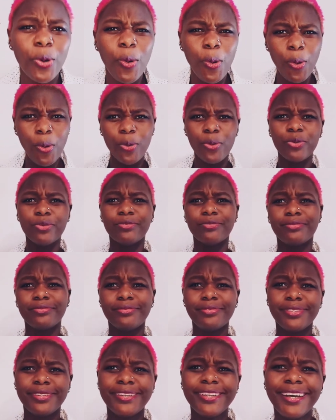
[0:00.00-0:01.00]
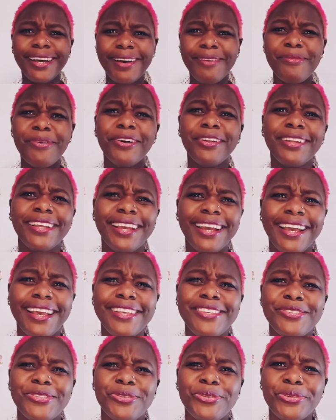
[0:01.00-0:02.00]
Oh, come on,
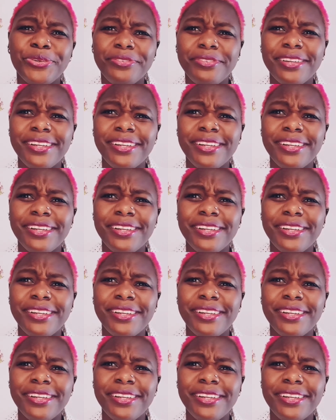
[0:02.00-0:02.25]
guys, you're